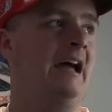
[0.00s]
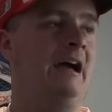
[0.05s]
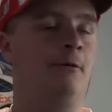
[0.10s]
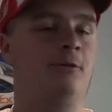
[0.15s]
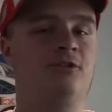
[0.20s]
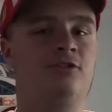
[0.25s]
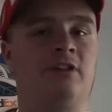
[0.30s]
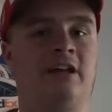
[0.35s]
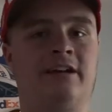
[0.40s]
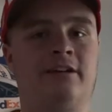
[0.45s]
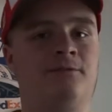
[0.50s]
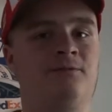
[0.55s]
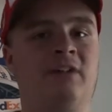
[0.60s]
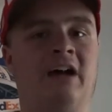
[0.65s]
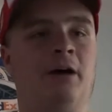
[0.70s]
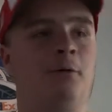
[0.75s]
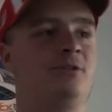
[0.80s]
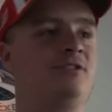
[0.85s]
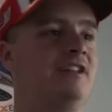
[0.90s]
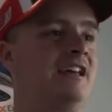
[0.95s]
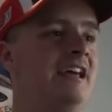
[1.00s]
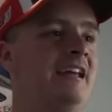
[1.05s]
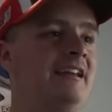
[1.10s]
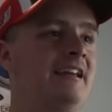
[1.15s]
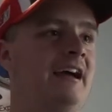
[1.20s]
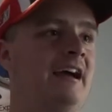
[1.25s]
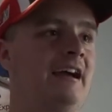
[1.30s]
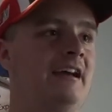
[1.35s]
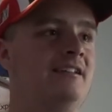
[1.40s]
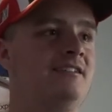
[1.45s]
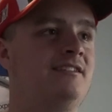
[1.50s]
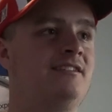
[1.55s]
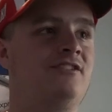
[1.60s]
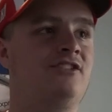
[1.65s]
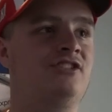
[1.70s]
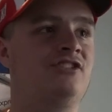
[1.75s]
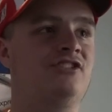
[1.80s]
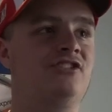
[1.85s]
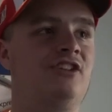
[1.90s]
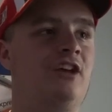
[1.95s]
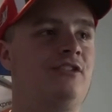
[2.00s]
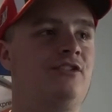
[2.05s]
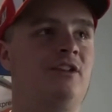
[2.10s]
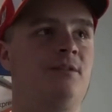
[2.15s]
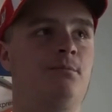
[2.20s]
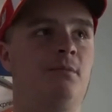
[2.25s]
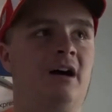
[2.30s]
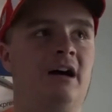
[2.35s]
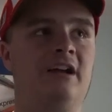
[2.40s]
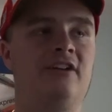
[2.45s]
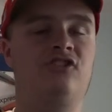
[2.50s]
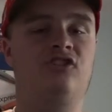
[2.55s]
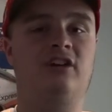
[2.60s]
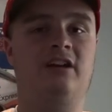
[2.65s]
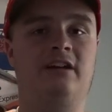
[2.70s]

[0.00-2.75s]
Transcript: was that was it, guys. Just nothing much.